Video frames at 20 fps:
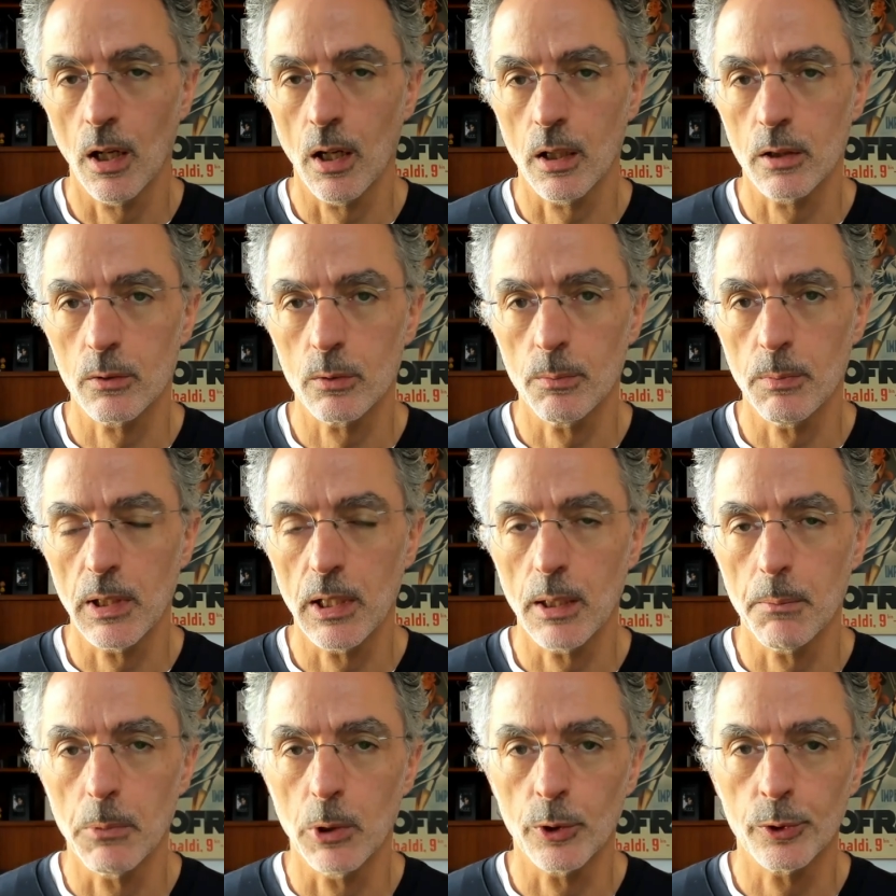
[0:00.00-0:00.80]
uh, to
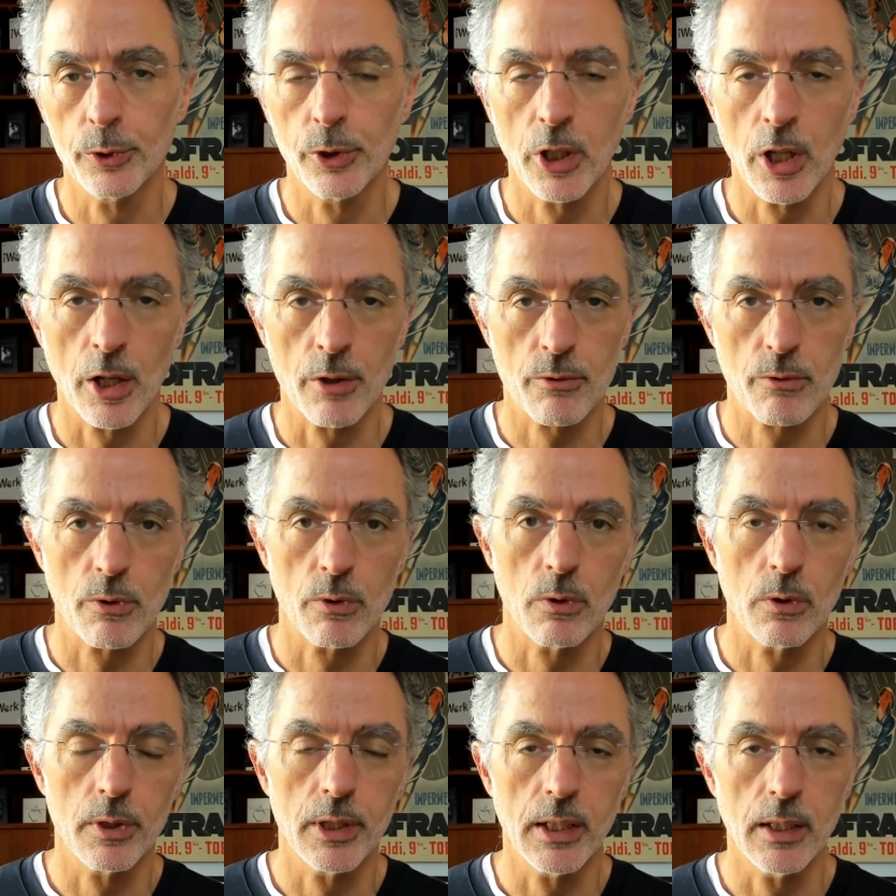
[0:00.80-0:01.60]
be able to
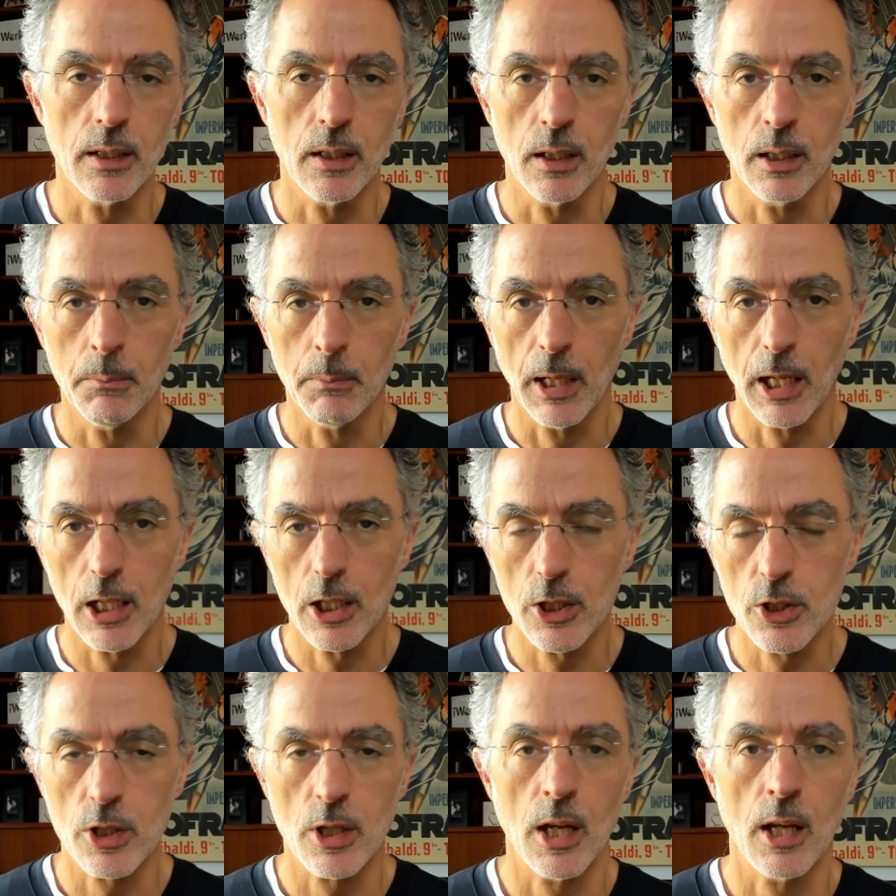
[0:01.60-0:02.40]
control the
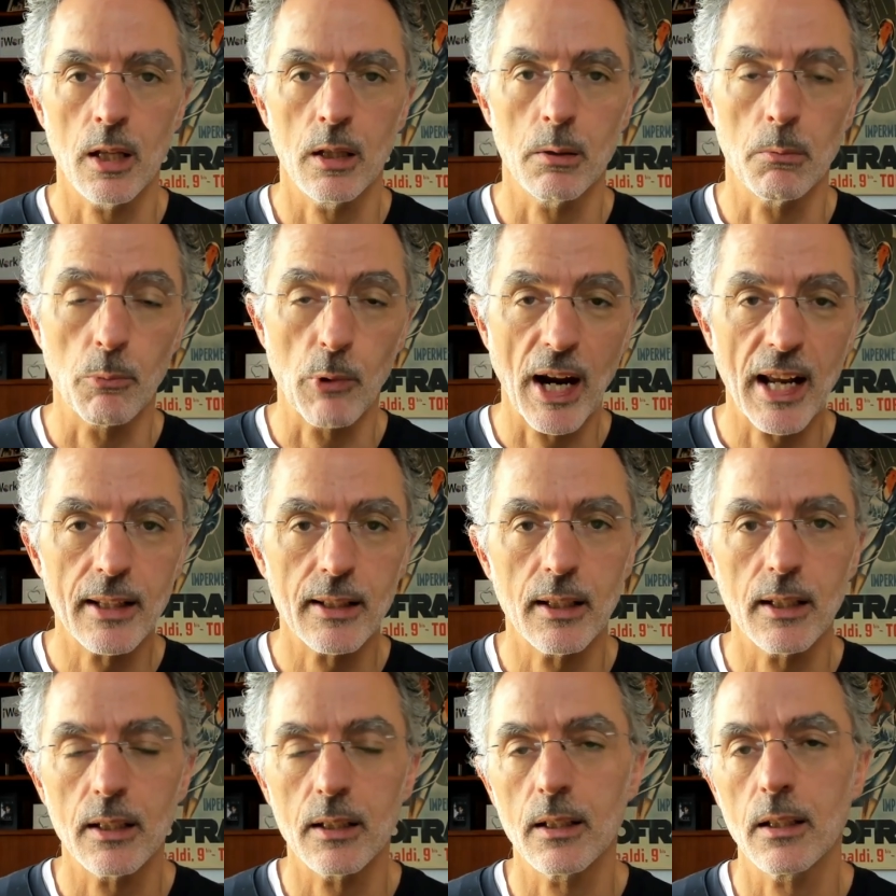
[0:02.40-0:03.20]
image and the
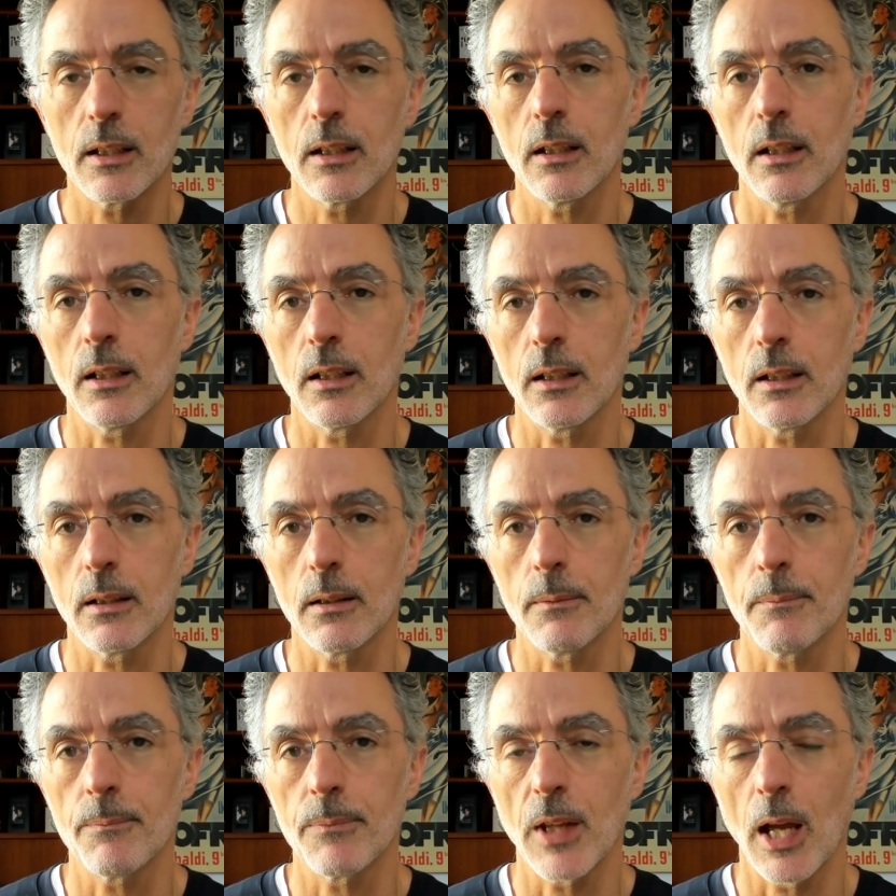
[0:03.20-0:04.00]
branding
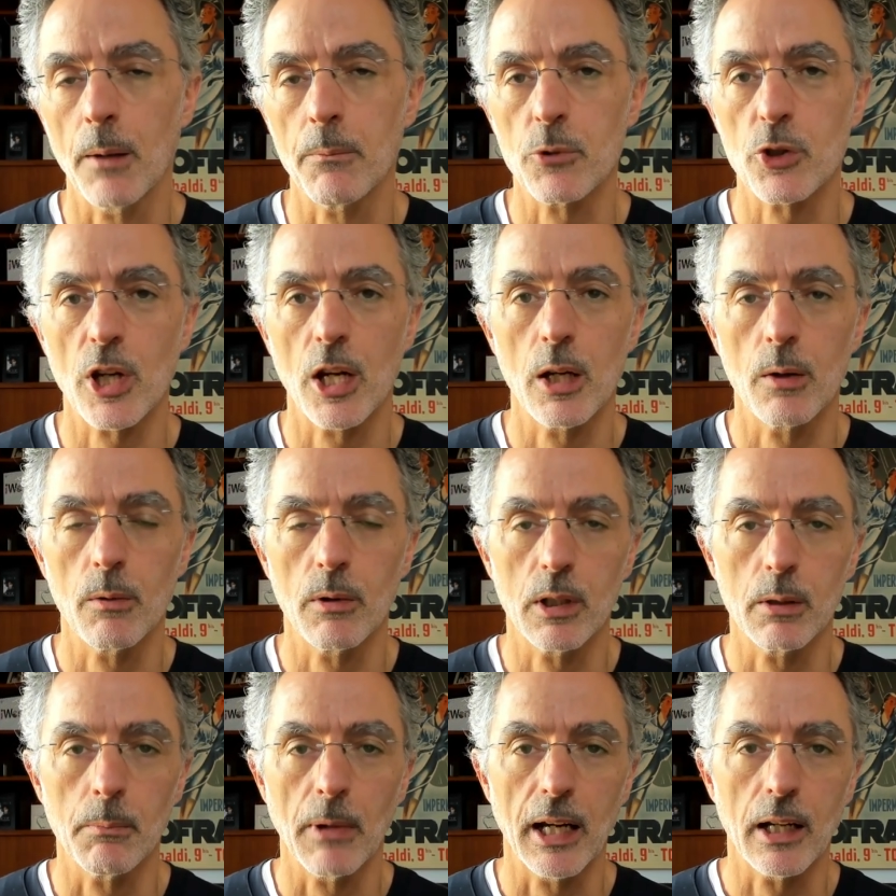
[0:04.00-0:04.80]
um, I'm
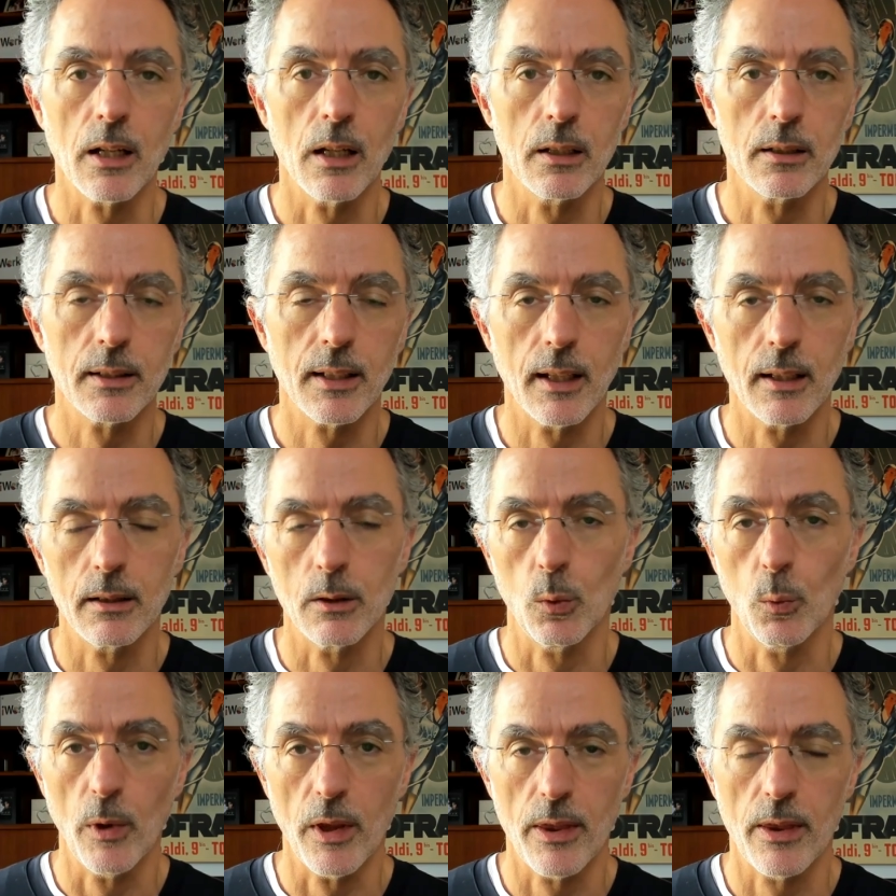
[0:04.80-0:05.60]
sharing my
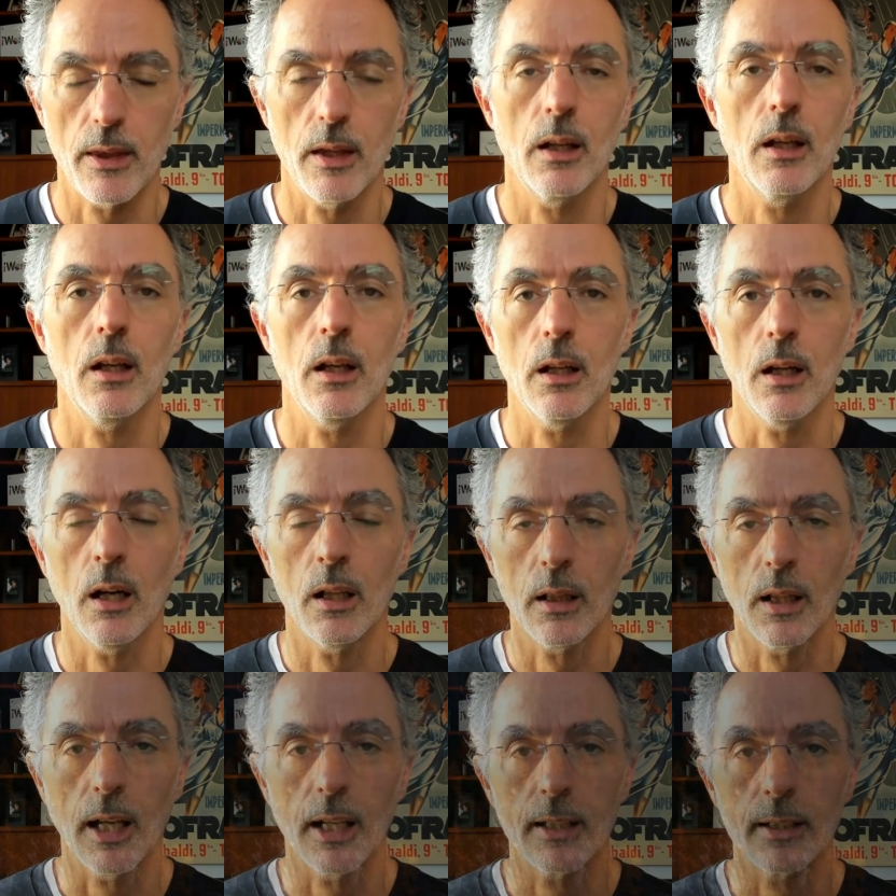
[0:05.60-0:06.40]
content with uh,
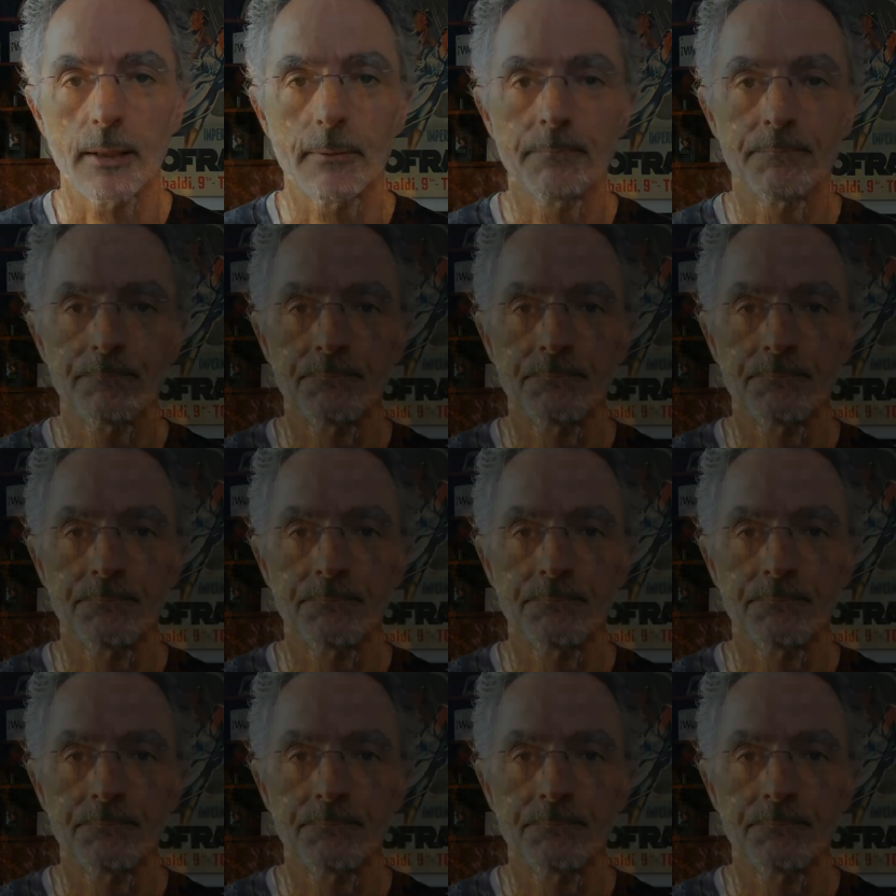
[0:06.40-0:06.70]
online.